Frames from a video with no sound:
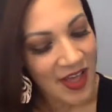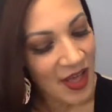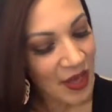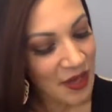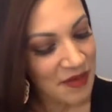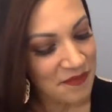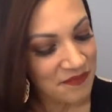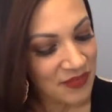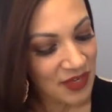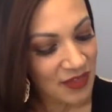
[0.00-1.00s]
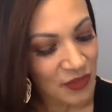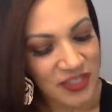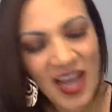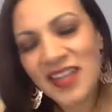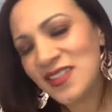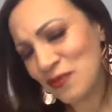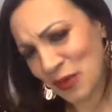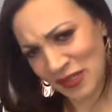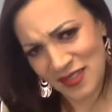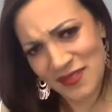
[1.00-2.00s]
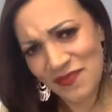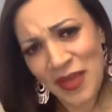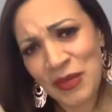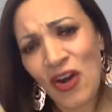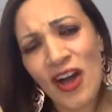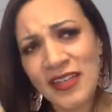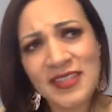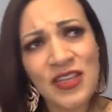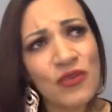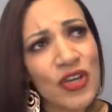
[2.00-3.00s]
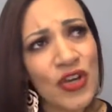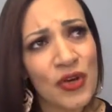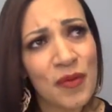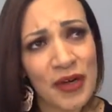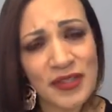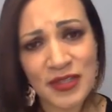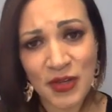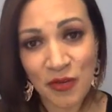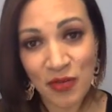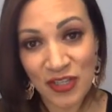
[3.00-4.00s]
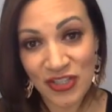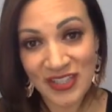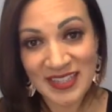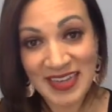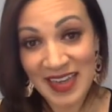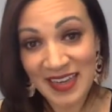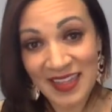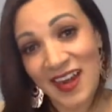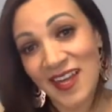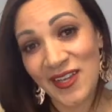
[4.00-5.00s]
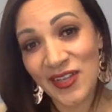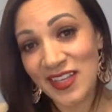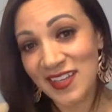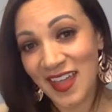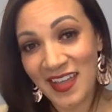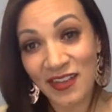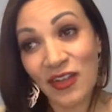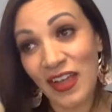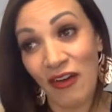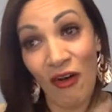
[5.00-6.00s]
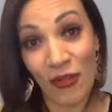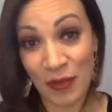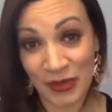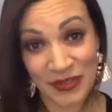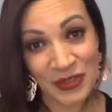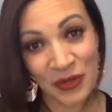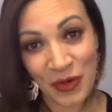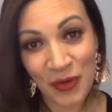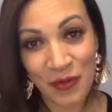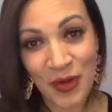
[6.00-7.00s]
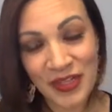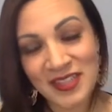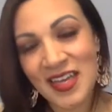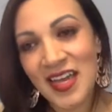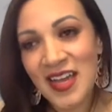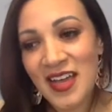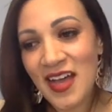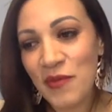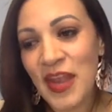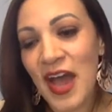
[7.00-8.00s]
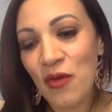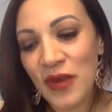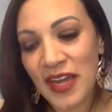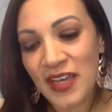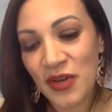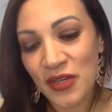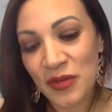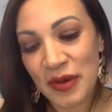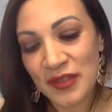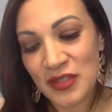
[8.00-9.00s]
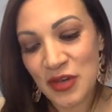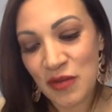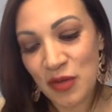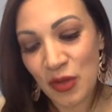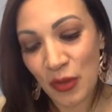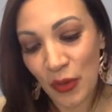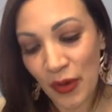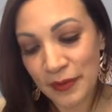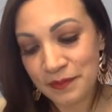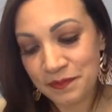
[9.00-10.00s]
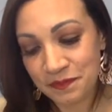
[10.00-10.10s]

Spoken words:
There are tons of books. I mean, honestly, you could go to Barnes & Noble and just stand in that aisle and like look at all the personal growth books. Now when I go to Barnes & Noble or